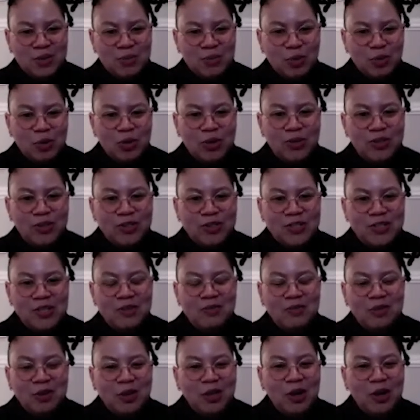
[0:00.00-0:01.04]
employers in
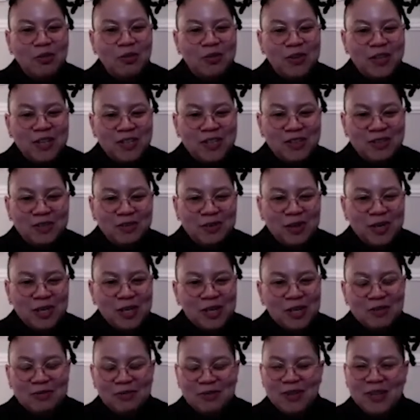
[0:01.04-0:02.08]
Philadelphia, funny
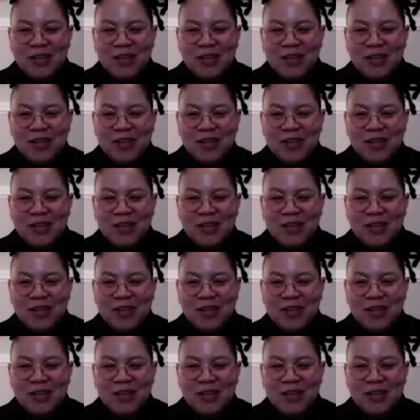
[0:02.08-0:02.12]
enough.